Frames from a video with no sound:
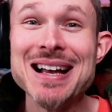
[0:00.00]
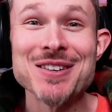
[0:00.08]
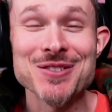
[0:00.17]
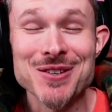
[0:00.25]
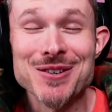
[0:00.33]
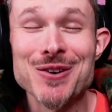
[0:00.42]

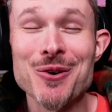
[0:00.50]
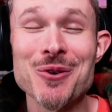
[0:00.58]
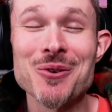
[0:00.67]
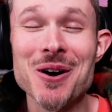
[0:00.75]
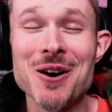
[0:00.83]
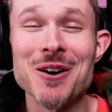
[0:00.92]
So you know
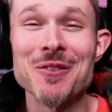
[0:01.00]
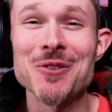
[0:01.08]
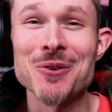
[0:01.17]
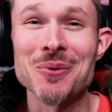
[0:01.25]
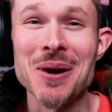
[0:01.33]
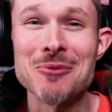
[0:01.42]
you're on
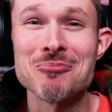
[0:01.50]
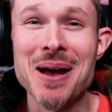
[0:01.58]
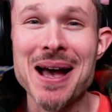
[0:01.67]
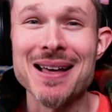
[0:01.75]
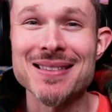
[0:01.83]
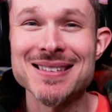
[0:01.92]
the right
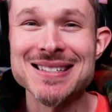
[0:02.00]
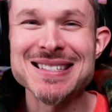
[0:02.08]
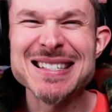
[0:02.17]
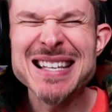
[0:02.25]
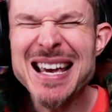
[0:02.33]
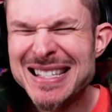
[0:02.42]
path. You
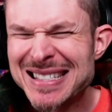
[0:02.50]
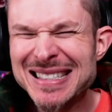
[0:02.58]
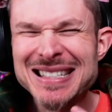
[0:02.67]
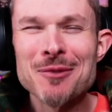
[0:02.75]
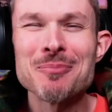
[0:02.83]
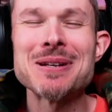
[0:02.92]
taste a
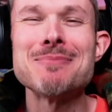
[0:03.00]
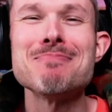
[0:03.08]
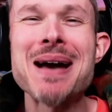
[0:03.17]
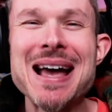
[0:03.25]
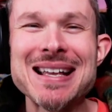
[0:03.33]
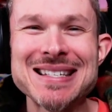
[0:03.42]
little bit of
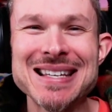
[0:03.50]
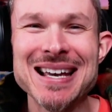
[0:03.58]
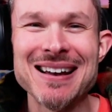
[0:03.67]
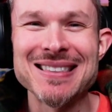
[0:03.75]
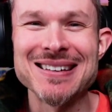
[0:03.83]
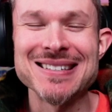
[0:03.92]
magic
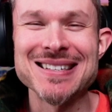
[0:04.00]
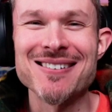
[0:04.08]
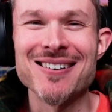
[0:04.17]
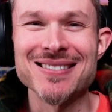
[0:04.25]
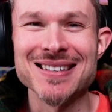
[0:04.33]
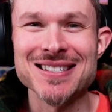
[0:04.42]
out there as you're
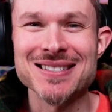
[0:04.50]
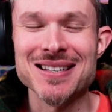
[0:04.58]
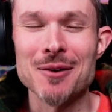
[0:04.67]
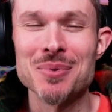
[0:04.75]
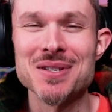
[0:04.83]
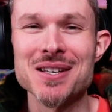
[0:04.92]
on this
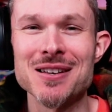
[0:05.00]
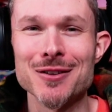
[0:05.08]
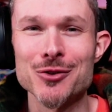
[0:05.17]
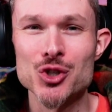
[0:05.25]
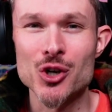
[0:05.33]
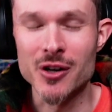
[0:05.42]

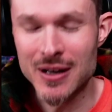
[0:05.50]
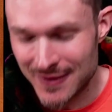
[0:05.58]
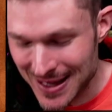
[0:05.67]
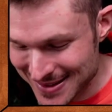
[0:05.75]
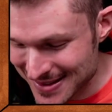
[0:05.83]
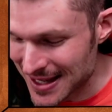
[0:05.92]
particular journey.
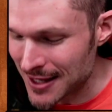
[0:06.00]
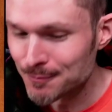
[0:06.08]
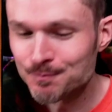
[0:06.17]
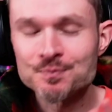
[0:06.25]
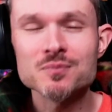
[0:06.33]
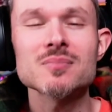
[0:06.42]
That said,
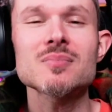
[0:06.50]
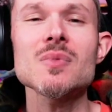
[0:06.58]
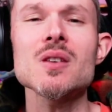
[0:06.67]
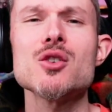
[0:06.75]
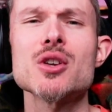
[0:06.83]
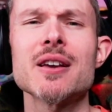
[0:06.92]

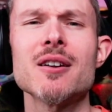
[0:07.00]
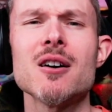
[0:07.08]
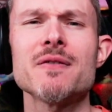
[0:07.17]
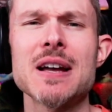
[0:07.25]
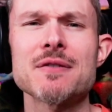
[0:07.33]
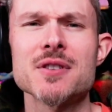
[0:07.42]
you get
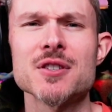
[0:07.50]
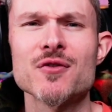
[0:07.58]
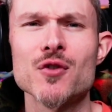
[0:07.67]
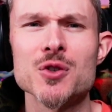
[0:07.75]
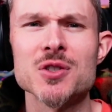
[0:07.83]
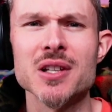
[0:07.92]
off after this
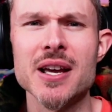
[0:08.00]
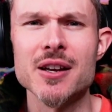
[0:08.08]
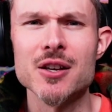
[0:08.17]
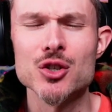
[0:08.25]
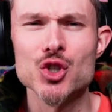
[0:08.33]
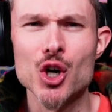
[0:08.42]
first leg of
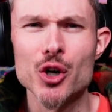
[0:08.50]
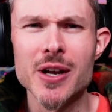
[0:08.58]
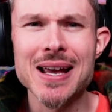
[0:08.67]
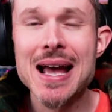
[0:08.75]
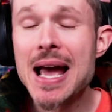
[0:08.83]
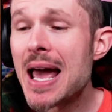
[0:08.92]
your
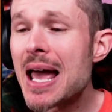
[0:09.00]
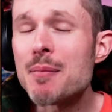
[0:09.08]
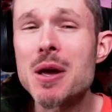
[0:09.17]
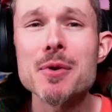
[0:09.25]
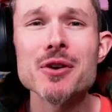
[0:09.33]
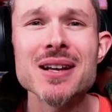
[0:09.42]
journey, and
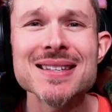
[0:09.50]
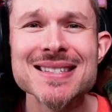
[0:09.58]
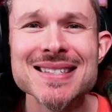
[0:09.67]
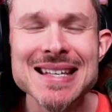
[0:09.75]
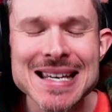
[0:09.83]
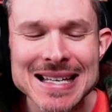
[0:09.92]
maybe you're not
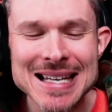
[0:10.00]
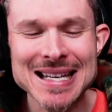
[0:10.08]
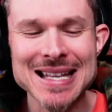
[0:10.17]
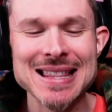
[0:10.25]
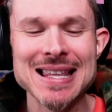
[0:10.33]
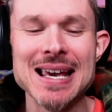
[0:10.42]
seeing
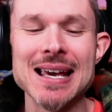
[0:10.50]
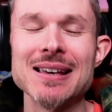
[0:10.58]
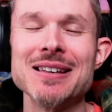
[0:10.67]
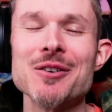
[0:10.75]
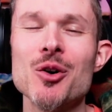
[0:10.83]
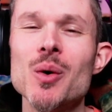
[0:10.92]
anything.
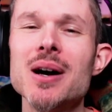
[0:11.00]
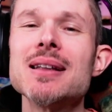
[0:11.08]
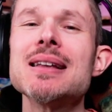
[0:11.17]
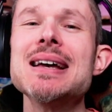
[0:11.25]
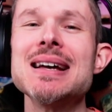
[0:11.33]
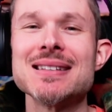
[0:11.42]
You know
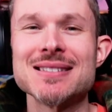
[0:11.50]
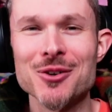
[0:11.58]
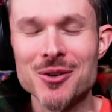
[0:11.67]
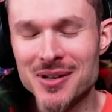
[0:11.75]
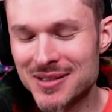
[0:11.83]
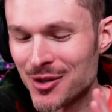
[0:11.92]
what?
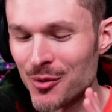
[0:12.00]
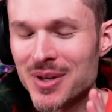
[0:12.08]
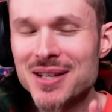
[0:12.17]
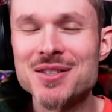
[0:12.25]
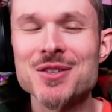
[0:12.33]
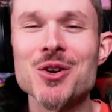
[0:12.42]
Don't
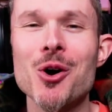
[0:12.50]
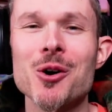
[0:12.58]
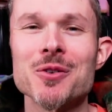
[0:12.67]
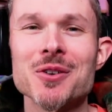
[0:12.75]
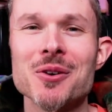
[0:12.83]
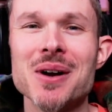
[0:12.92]
get
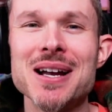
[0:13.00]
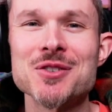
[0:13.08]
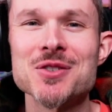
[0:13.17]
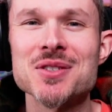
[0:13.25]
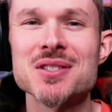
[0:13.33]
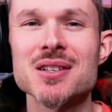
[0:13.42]
disheartened, all right?
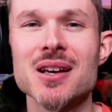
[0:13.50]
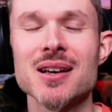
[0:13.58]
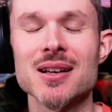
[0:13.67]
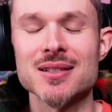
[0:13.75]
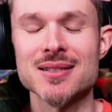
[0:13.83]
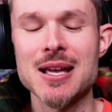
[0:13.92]
Just
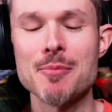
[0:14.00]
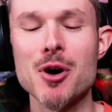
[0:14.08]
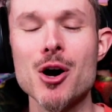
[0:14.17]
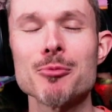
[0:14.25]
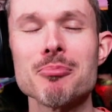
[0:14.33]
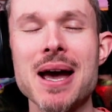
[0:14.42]
step
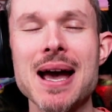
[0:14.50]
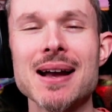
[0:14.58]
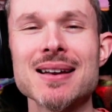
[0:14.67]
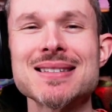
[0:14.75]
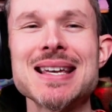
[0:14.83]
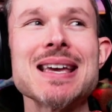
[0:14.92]
on
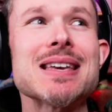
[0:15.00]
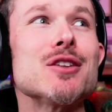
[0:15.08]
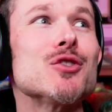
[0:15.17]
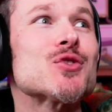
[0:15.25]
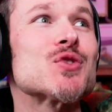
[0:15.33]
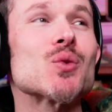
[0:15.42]
back, take in
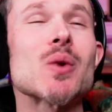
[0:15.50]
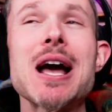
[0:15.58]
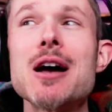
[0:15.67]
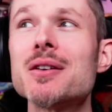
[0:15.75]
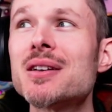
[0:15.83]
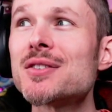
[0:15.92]
your
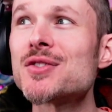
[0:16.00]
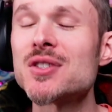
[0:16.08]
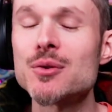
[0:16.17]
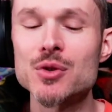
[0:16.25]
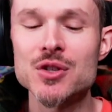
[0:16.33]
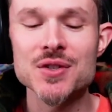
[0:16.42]
surroundings,
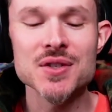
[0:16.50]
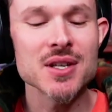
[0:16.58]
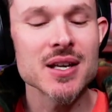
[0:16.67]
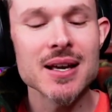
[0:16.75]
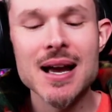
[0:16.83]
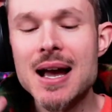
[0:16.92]
see what you
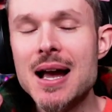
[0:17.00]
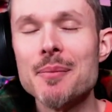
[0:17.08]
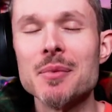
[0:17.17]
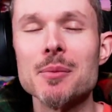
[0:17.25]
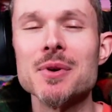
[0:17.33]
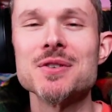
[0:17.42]
see.
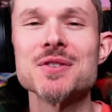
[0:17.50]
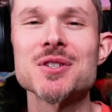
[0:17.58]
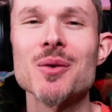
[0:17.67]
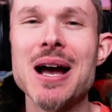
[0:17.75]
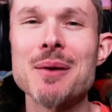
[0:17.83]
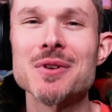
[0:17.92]
Maybe just
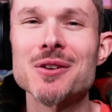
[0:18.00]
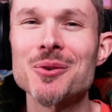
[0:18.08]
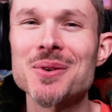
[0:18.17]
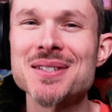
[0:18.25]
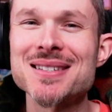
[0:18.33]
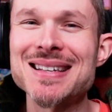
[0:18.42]
so happen to
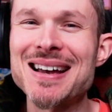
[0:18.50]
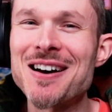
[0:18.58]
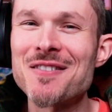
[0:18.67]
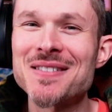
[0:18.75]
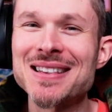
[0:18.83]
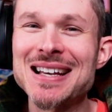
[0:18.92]
notice, as I
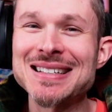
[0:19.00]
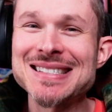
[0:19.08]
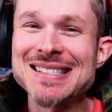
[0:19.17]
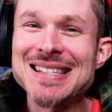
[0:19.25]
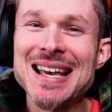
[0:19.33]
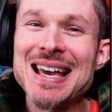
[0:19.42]
often like to
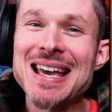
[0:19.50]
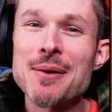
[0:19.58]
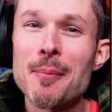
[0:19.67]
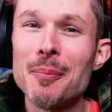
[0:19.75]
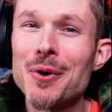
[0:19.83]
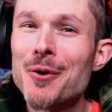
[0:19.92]
say,
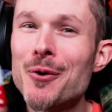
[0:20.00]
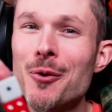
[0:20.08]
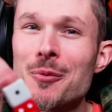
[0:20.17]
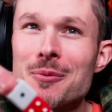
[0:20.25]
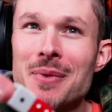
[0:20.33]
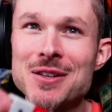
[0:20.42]

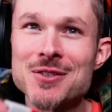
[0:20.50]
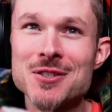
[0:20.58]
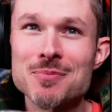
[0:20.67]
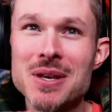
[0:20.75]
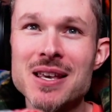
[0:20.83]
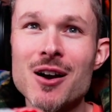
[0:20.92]
boom, you might
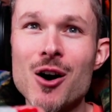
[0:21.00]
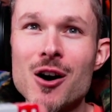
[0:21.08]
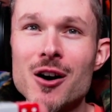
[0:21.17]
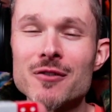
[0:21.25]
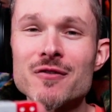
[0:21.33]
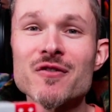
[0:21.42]
just be
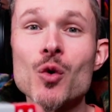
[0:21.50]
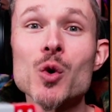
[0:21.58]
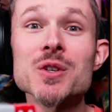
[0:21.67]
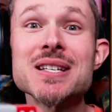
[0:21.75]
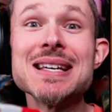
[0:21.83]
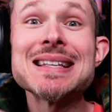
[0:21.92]
on
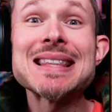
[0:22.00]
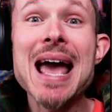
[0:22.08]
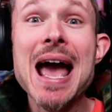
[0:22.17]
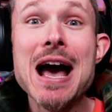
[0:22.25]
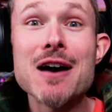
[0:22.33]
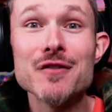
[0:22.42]
14th
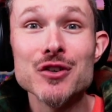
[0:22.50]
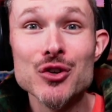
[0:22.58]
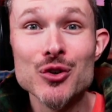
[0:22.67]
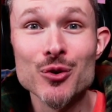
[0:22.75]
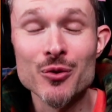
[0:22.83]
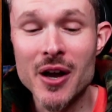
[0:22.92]

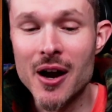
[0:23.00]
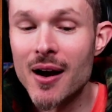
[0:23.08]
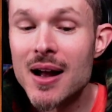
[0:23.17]
Avenue there.